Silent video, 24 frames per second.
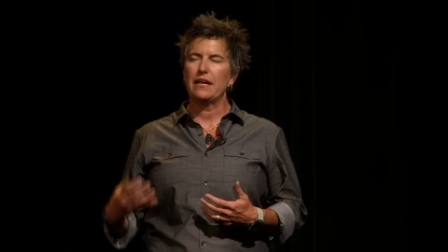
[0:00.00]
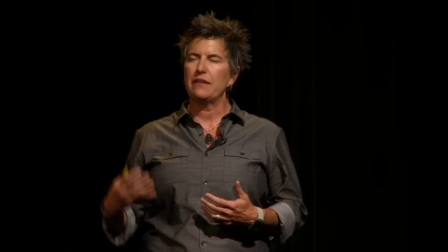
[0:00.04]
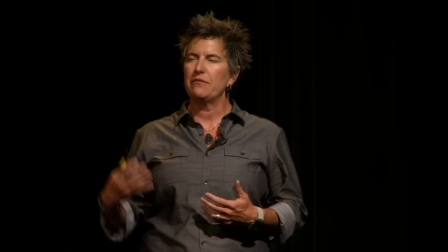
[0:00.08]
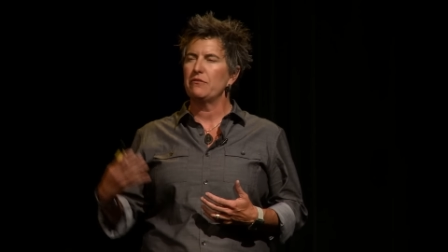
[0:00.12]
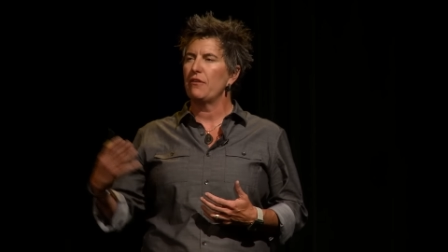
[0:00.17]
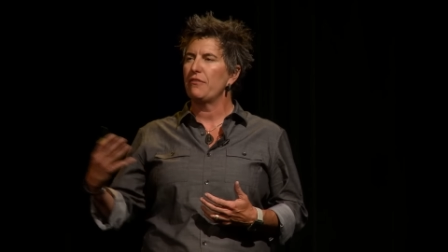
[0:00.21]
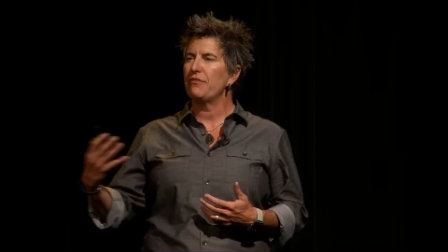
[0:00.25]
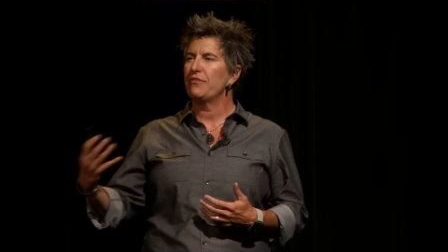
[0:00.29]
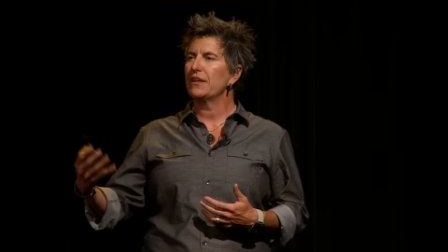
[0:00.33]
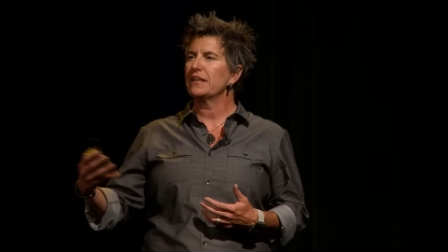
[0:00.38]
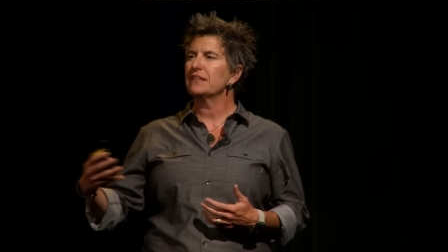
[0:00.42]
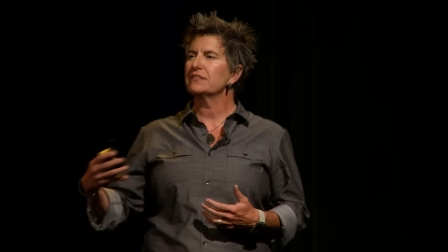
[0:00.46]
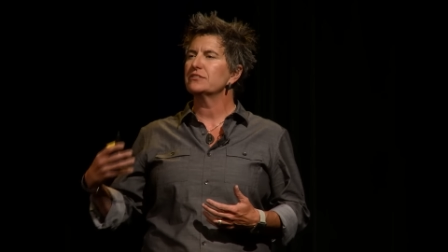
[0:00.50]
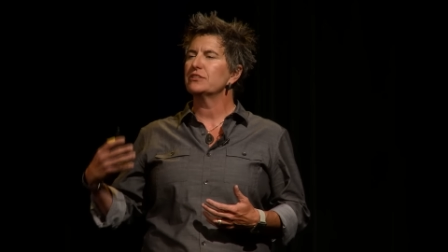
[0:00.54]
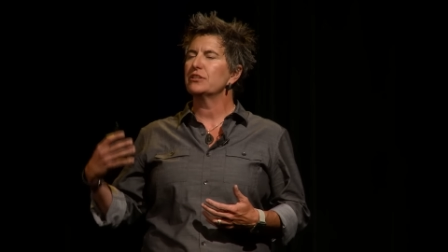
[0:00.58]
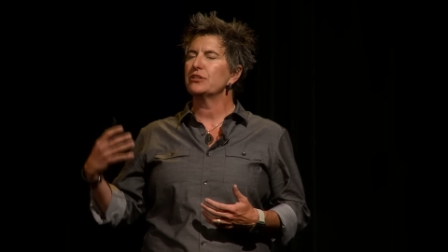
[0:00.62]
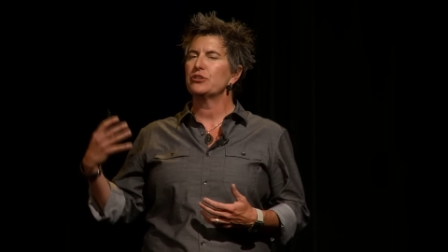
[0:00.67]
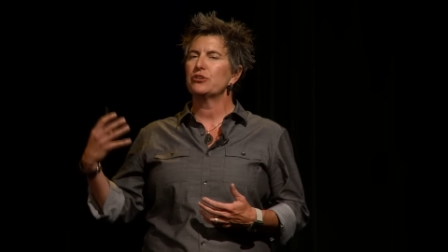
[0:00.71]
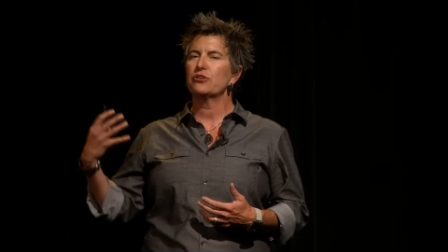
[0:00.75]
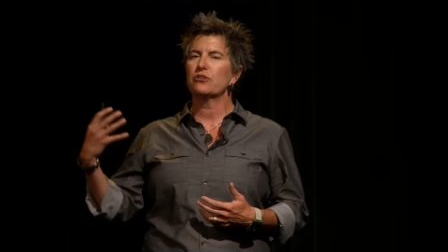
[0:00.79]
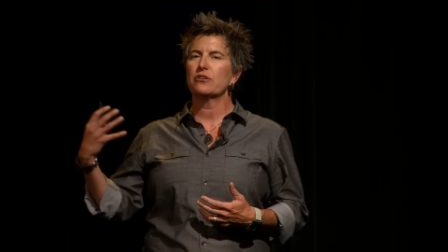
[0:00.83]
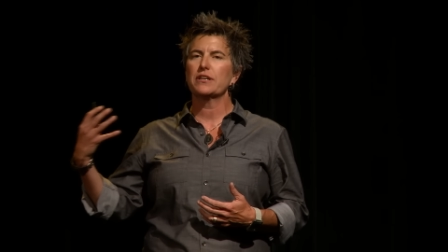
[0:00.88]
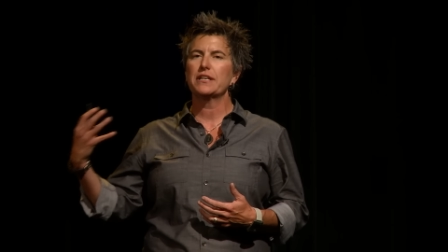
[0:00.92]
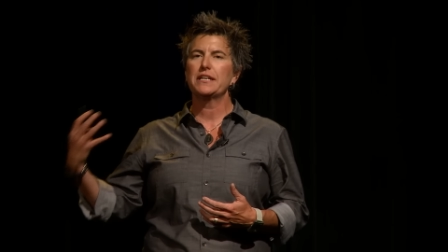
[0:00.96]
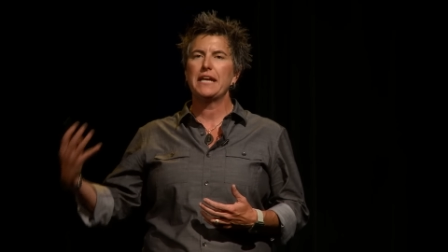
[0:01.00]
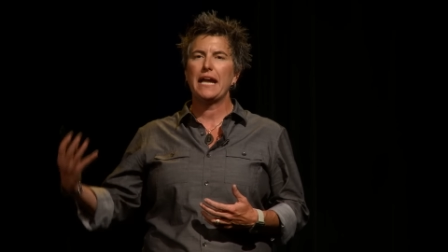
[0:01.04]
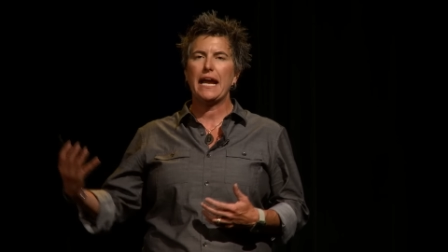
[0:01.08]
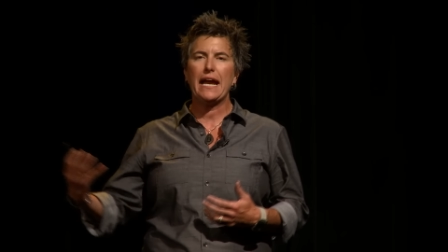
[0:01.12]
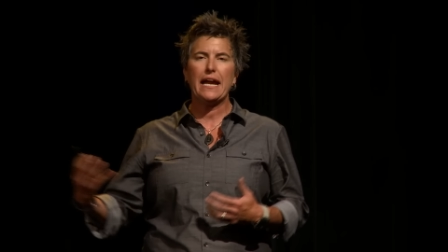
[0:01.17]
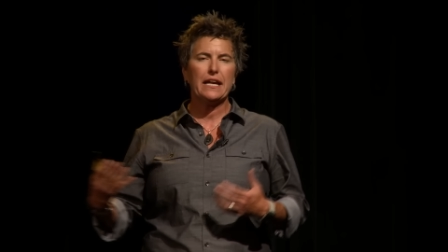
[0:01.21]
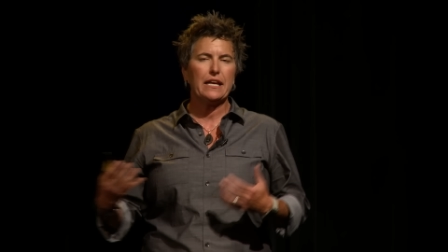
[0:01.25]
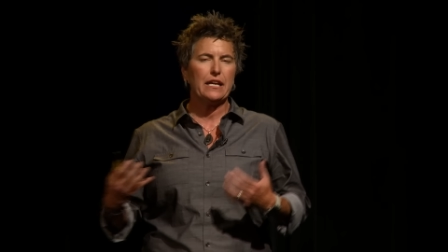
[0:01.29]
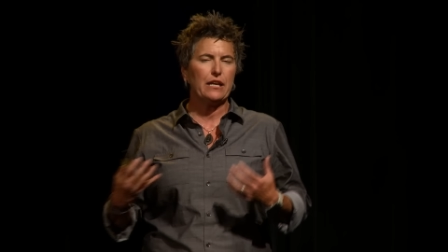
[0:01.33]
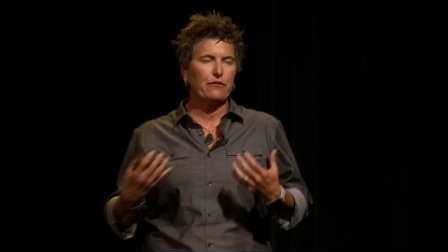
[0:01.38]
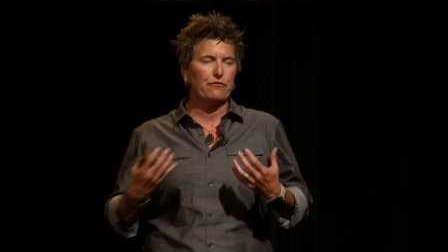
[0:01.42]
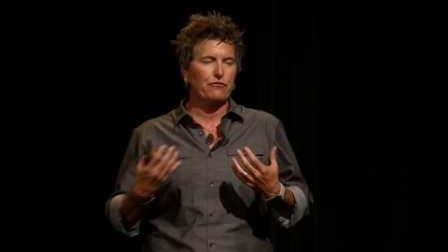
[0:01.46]
and the things that you're
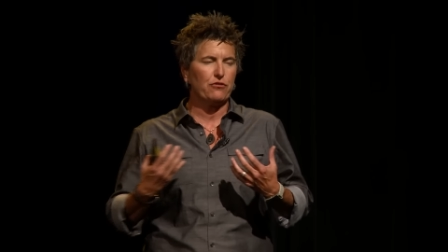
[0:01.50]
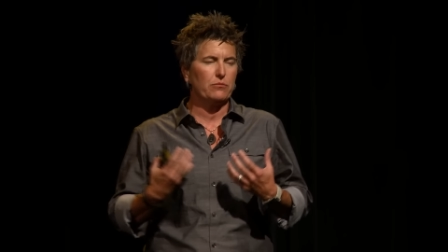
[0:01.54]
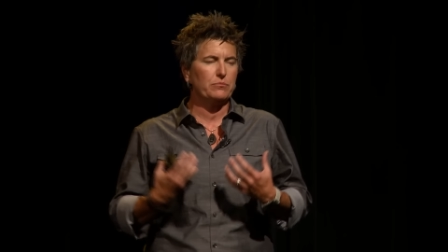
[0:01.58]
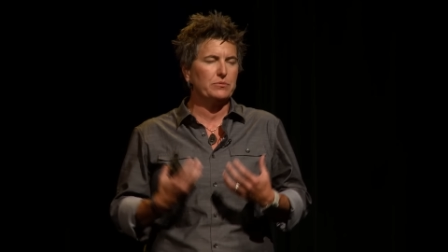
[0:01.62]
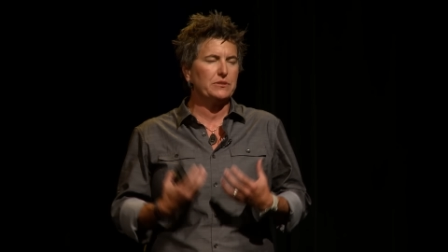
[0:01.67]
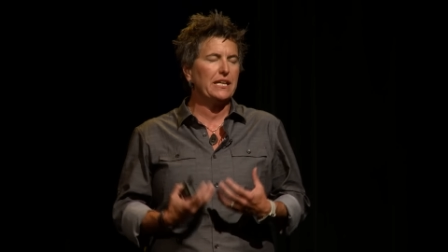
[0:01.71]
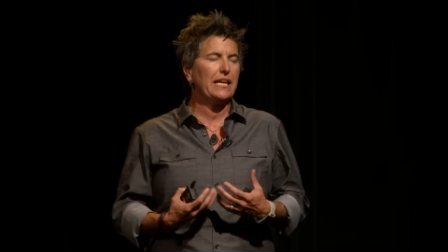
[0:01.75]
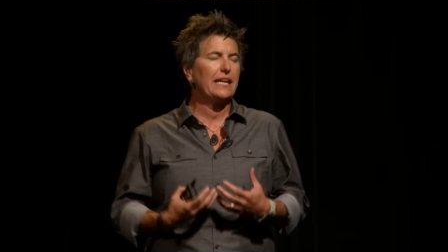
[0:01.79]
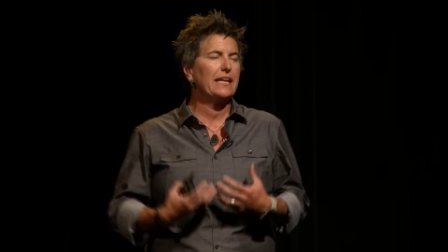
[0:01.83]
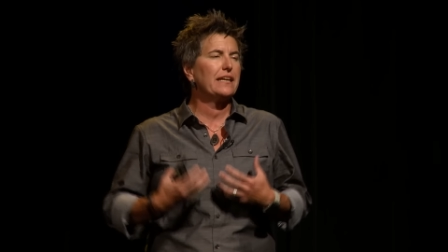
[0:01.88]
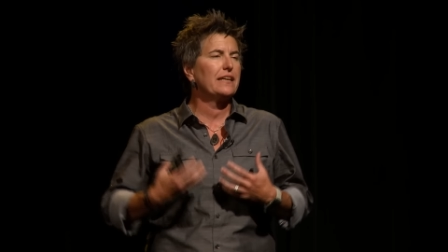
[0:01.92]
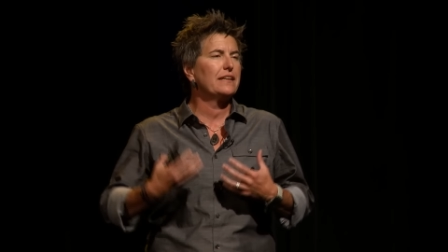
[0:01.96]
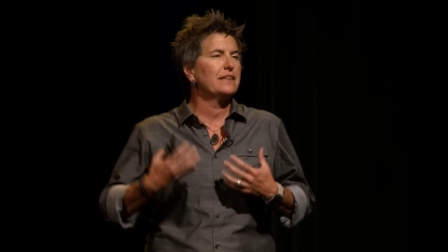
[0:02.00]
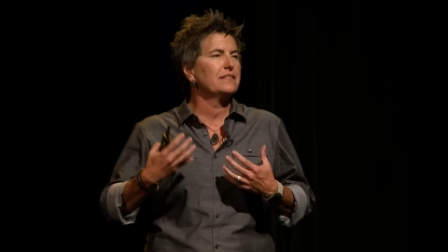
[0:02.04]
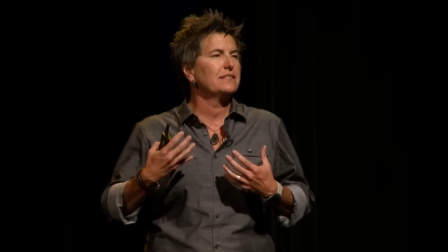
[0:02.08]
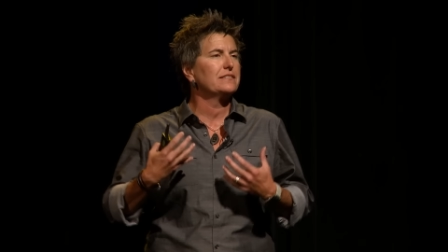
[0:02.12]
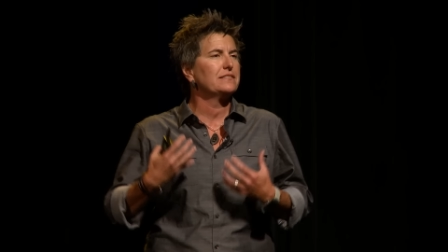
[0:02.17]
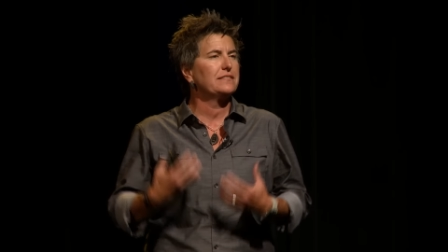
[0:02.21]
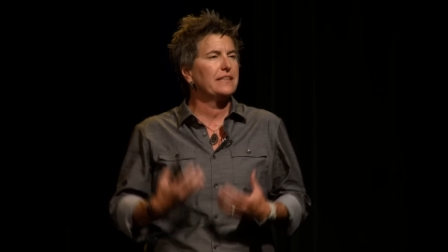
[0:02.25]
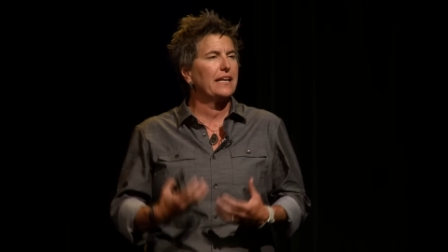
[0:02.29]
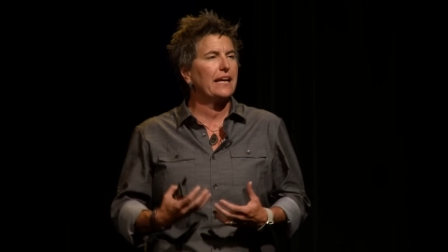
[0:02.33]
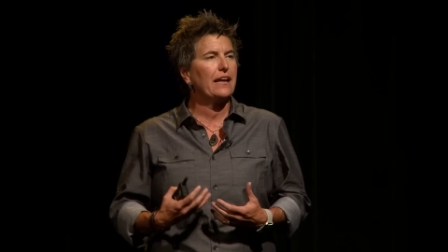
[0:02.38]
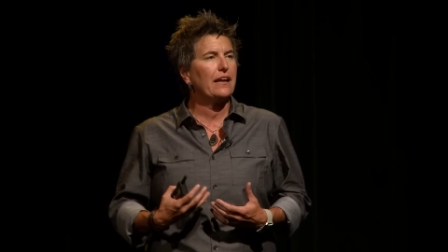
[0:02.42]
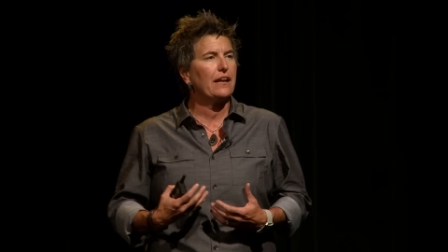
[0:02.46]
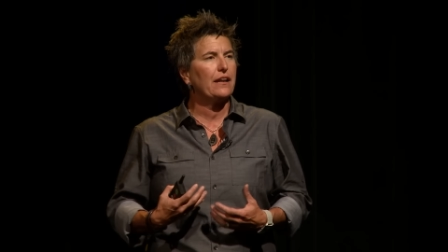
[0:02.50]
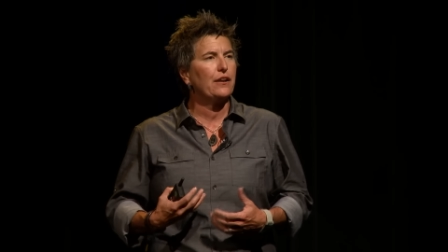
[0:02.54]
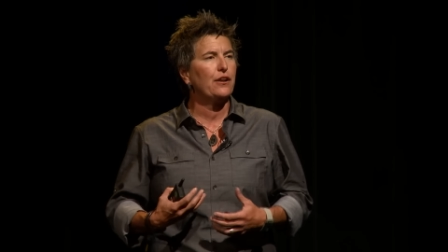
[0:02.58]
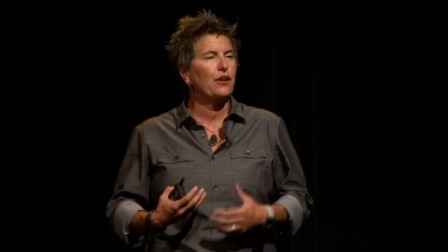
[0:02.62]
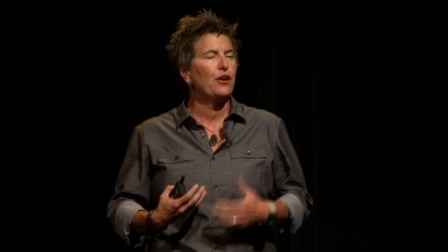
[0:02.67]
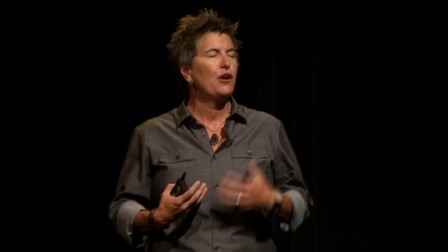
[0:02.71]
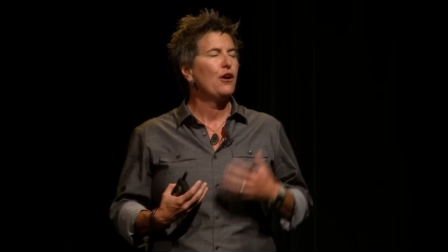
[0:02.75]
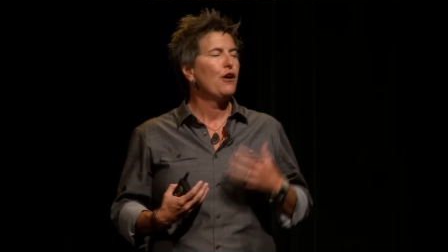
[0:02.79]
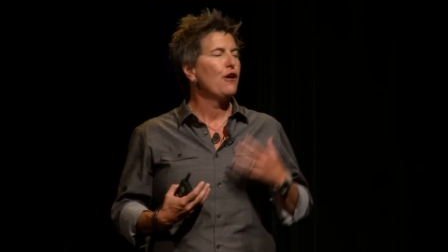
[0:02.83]
gaining from taking a stand